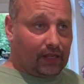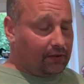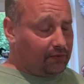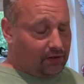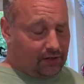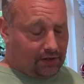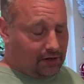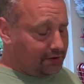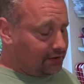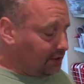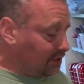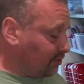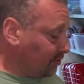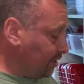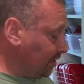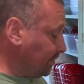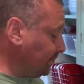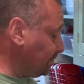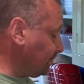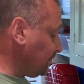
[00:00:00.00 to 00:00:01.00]
I've done nothing
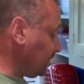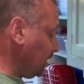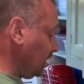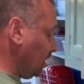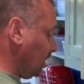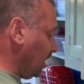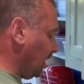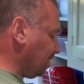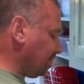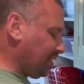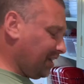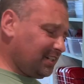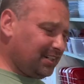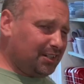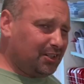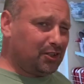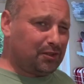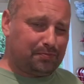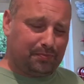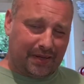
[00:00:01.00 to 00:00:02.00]
green. Actually,
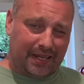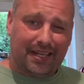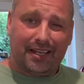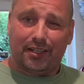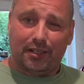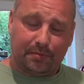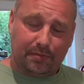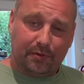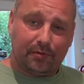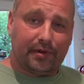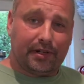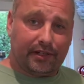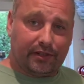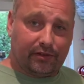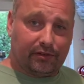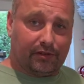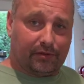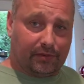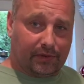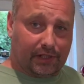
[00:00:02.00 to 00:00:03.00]
just peas would be really
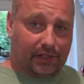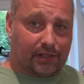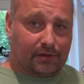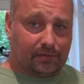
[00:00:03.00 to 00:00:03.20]
good on this.